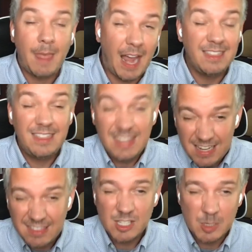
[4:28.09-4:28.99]
I
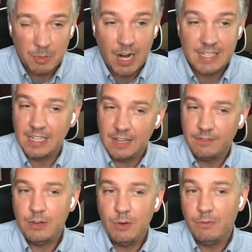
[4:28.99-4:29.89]
think the surprising,
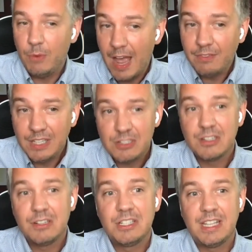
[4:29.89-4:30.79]
if we have
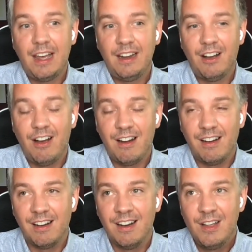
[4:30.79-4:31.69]
listeners that
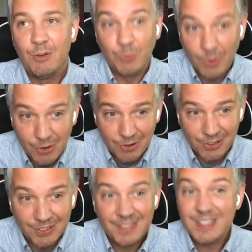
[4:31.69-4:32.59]
are
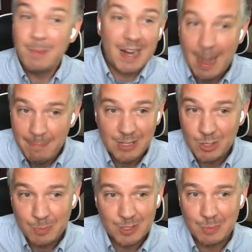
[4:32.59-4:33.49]
rural, this might not be
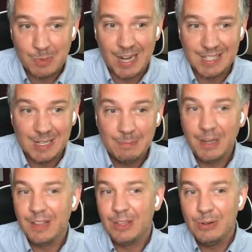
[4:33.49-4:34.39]
super surprising,
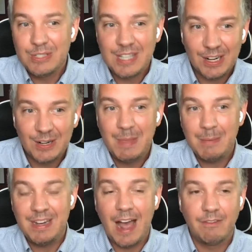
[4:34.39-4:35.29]
but those that are
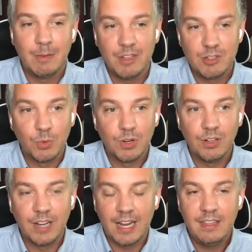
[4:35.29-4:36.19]
maybe not from this
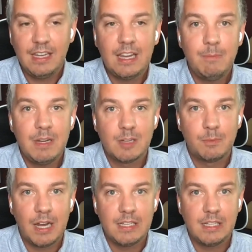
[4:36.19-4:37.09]
world, I think it can be
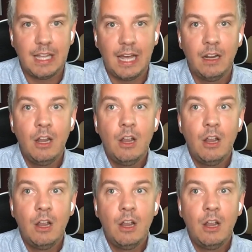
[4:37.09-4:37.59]
surprising that